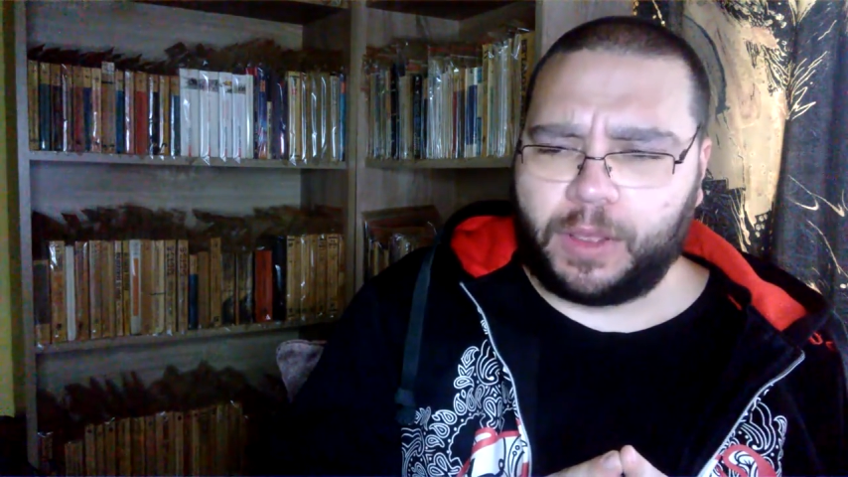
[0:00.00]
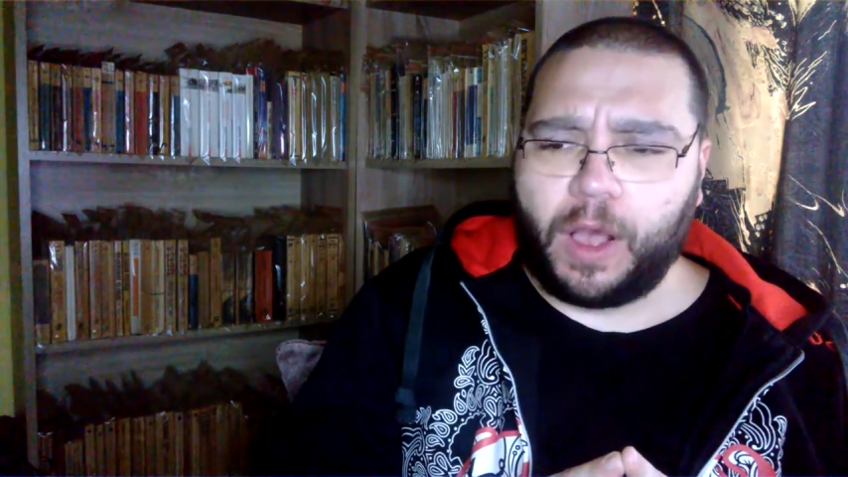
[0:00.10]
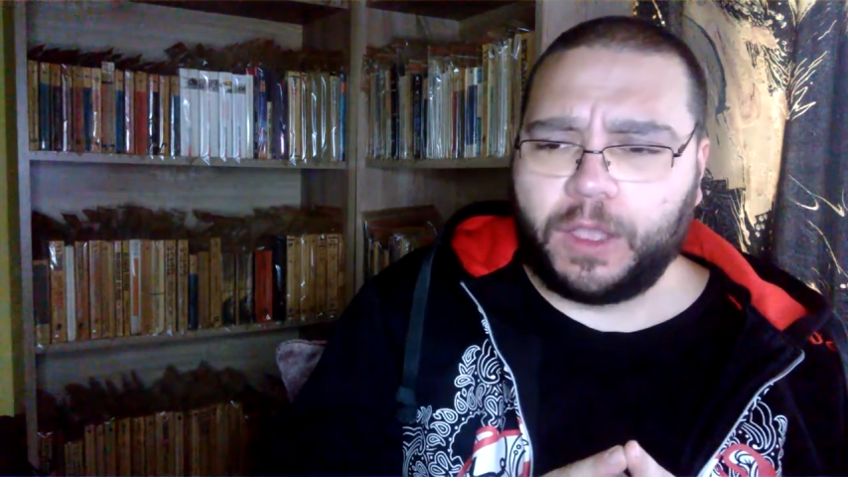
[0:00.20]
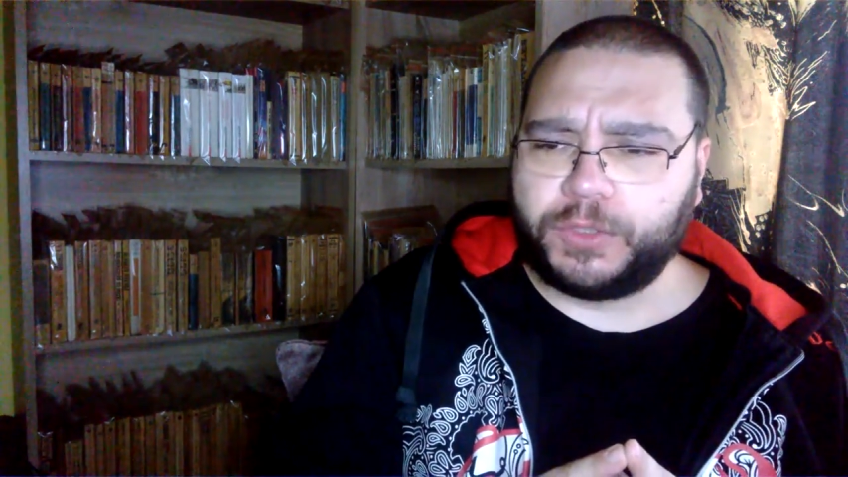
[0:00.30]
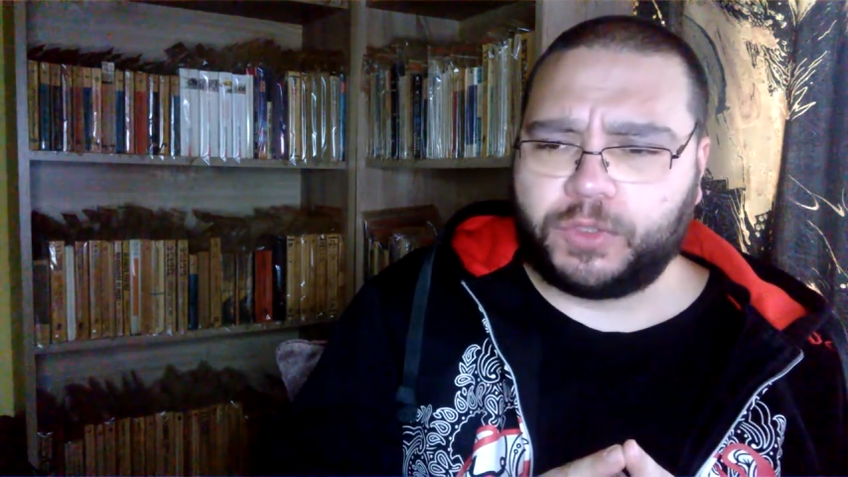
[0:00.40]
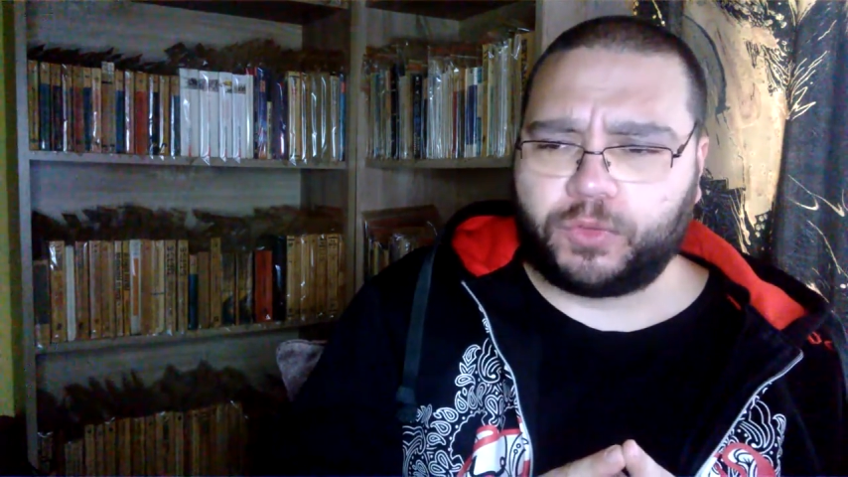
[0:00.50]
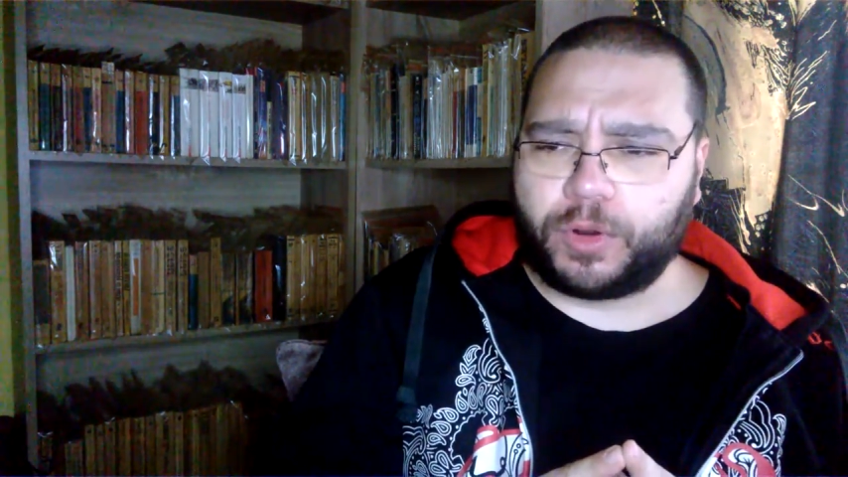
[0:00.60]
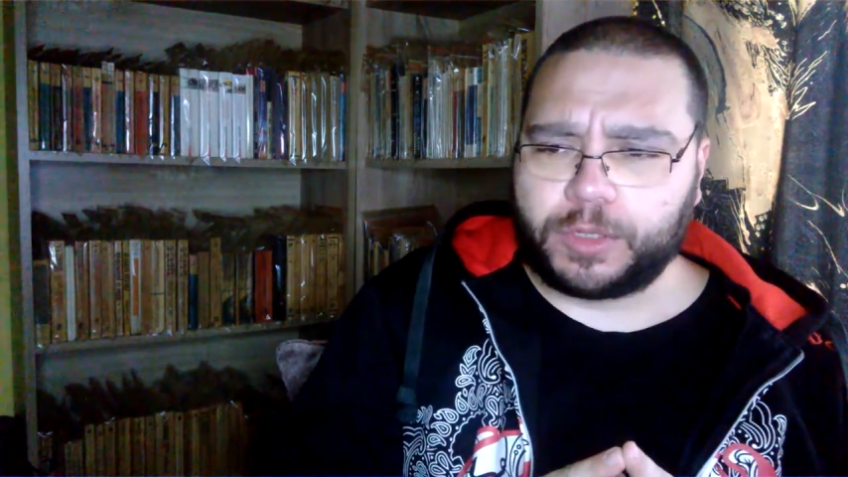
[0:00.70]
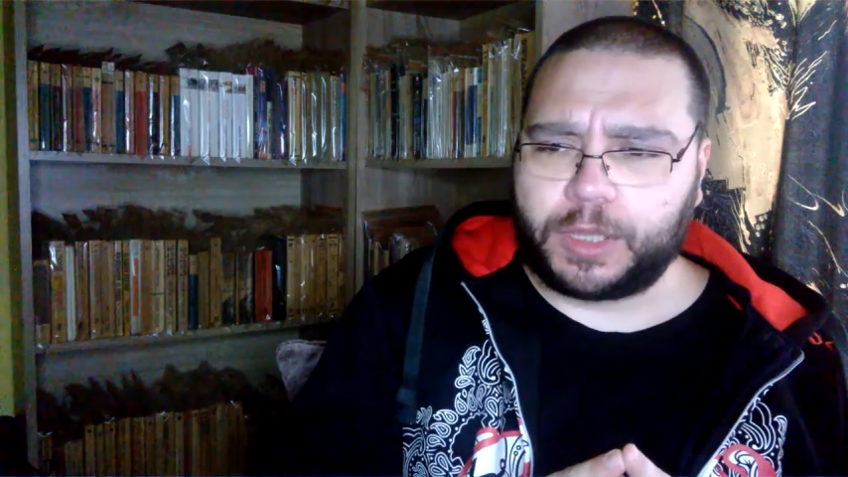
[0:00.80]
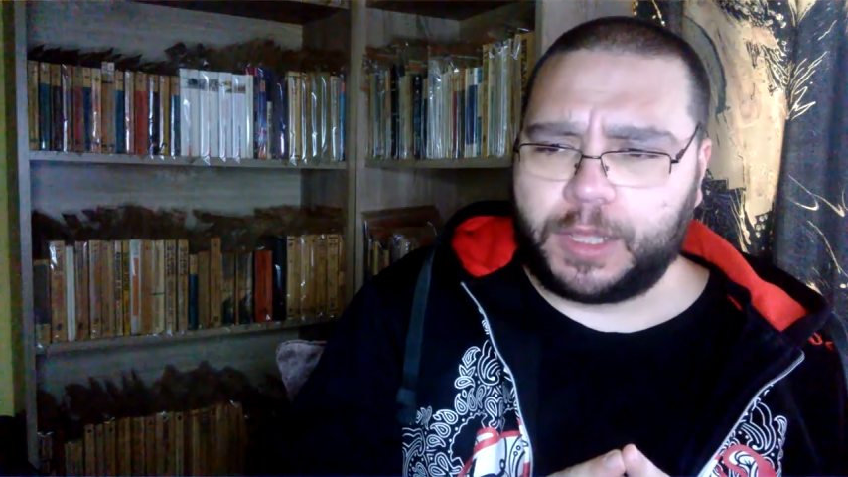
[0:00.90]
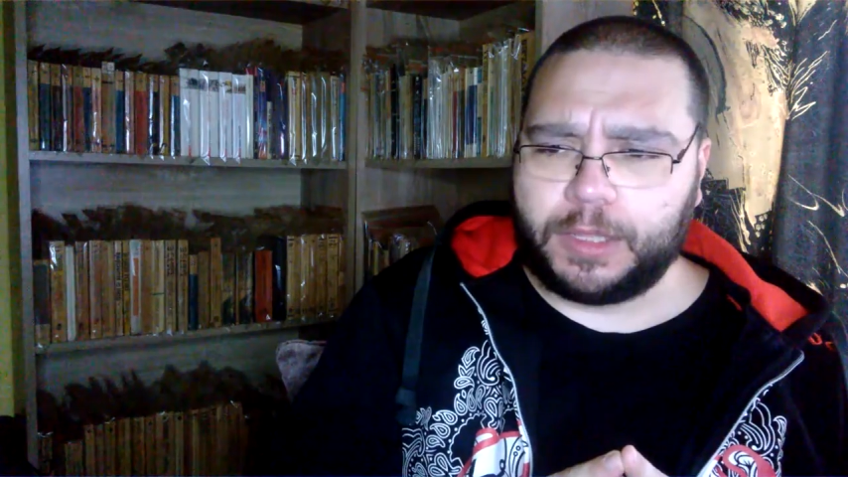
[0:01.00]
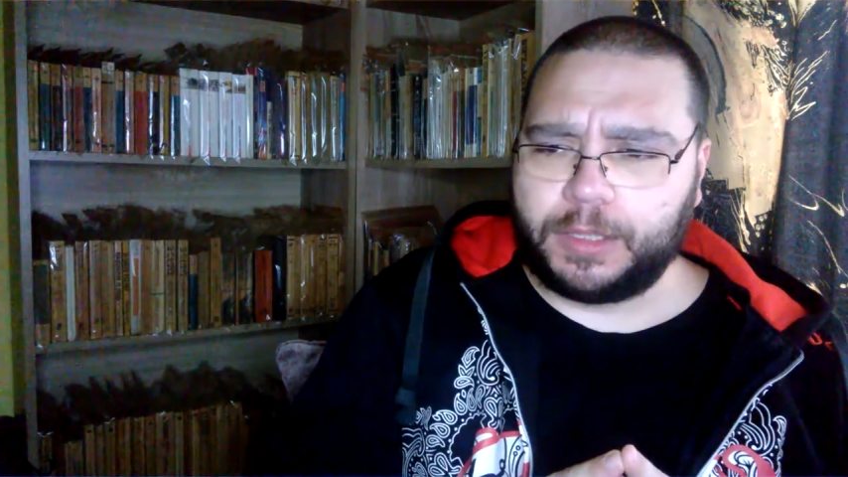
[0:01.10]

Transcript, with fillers: awestruck,